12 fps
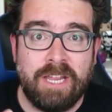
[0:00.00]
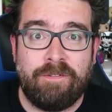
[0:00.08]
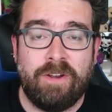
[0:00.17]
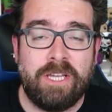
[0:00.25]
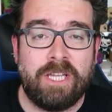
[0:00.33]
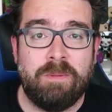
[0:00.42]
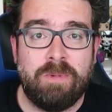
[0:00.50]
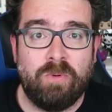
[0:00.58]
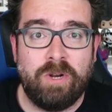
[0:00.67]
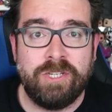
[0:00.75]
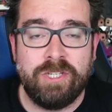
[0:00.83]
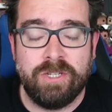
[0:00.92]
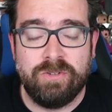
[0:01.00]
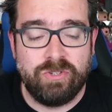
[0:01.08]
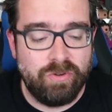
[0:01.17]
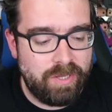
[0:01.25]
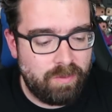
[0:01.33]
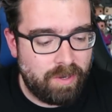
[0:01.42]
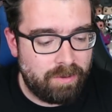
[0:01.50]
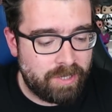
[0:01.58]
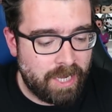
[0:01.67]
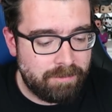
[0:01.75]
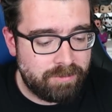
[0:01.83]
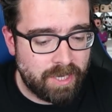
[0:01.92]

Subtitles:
definitely going to be wanting to use during the World Cup.